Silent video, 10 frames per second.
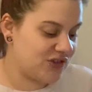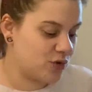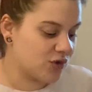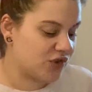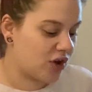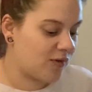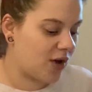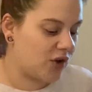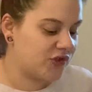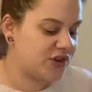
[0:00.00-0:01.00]
you resolve
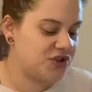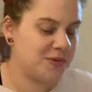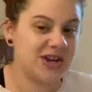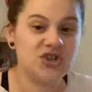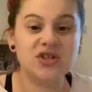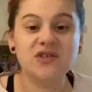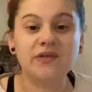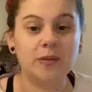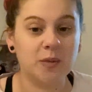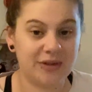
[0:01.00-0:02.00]
all situations
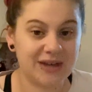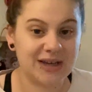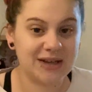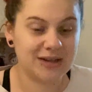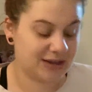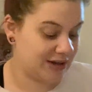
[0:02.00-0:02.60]
from within.